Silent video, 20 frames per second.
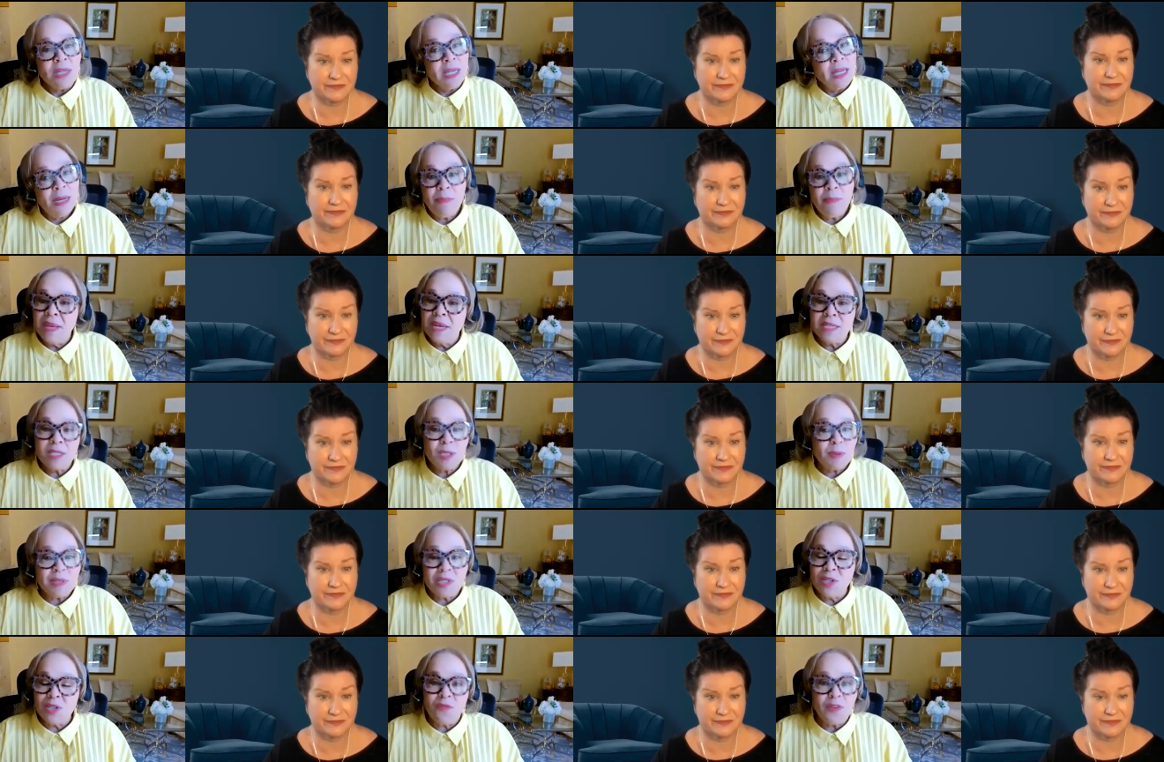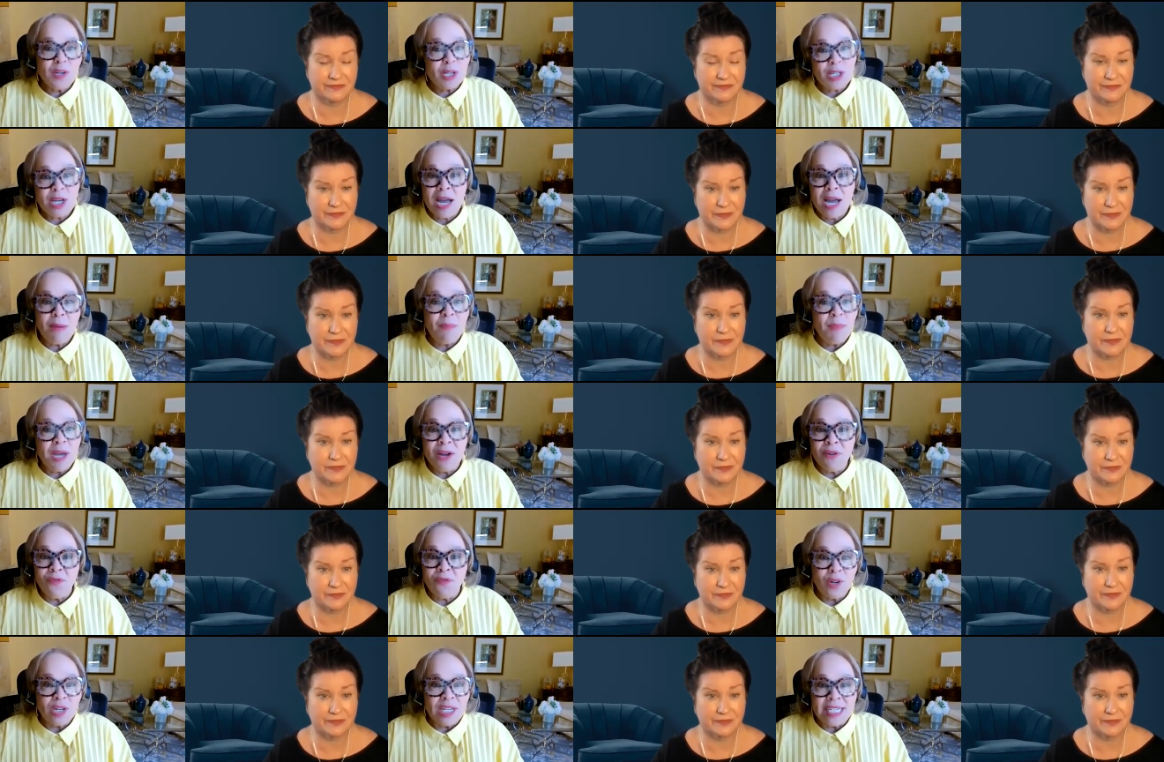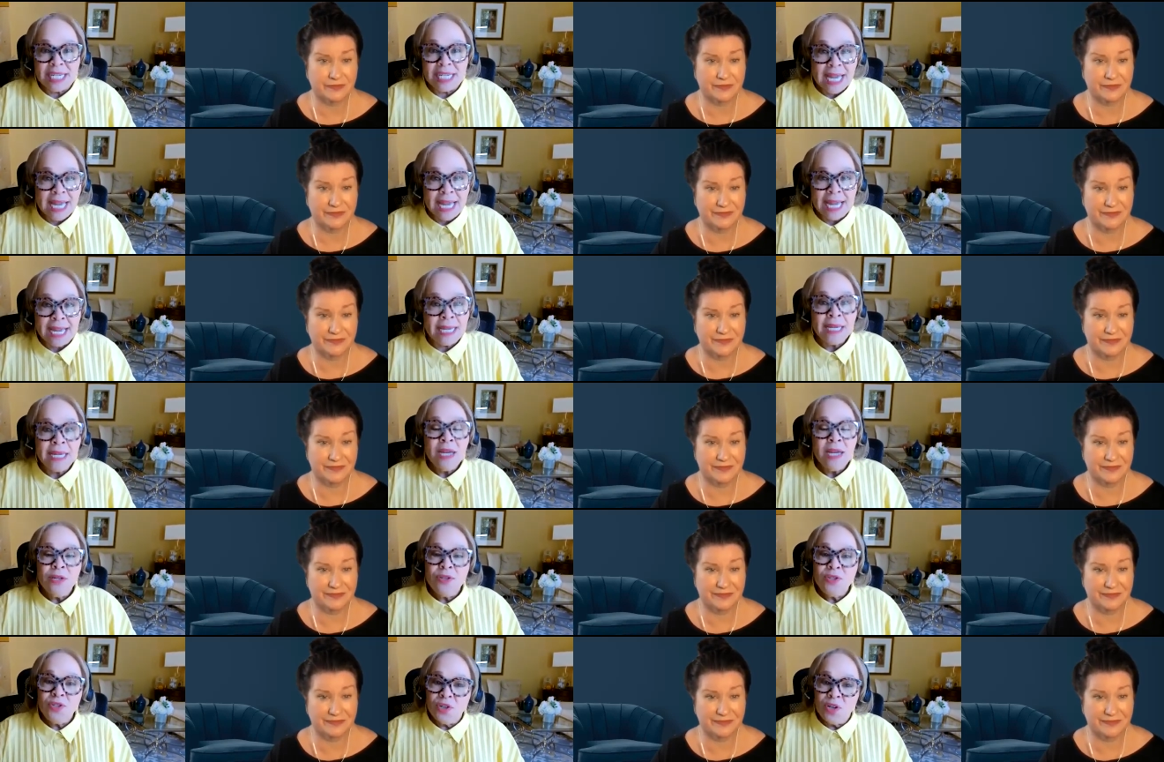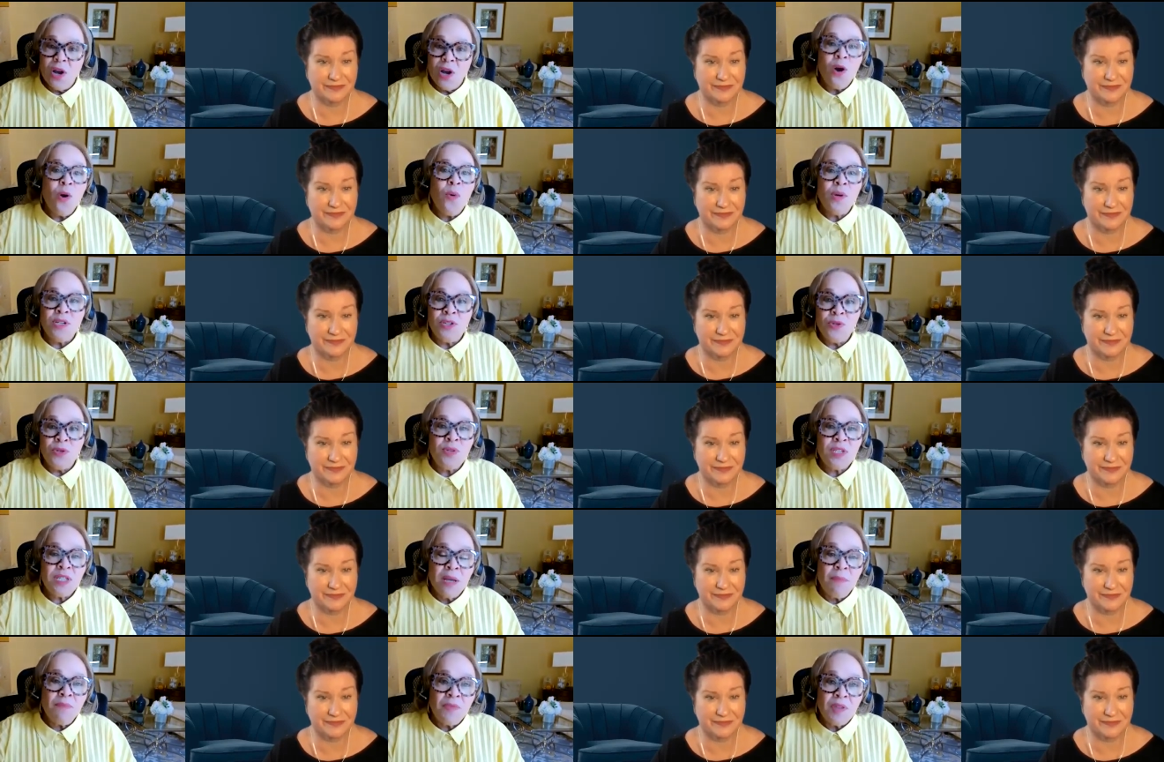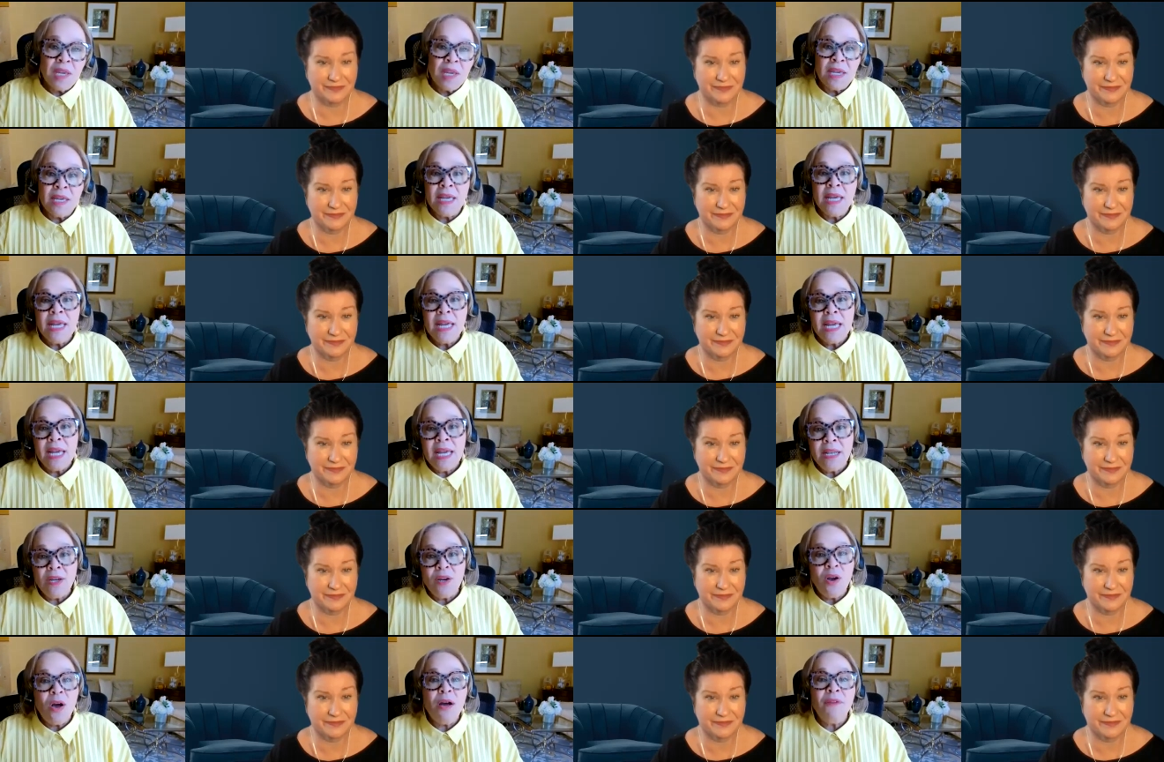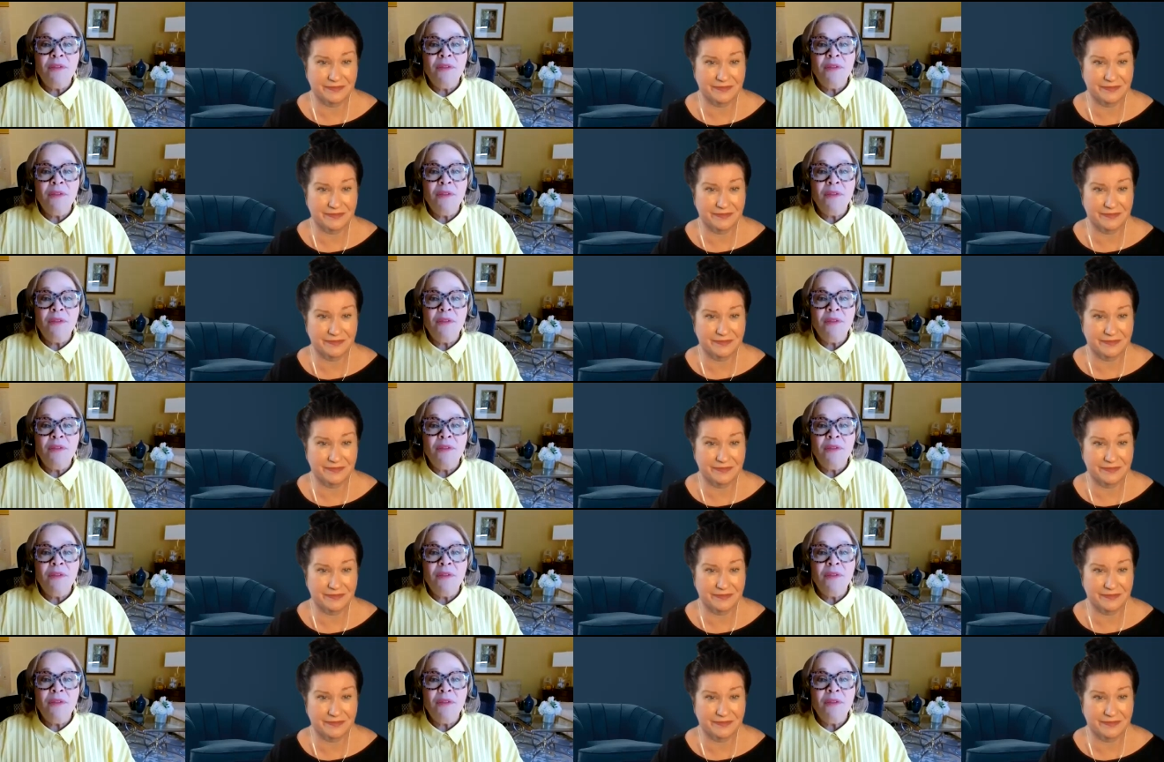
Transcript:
Speaker 1: get up at a specific time every day to go and do something in an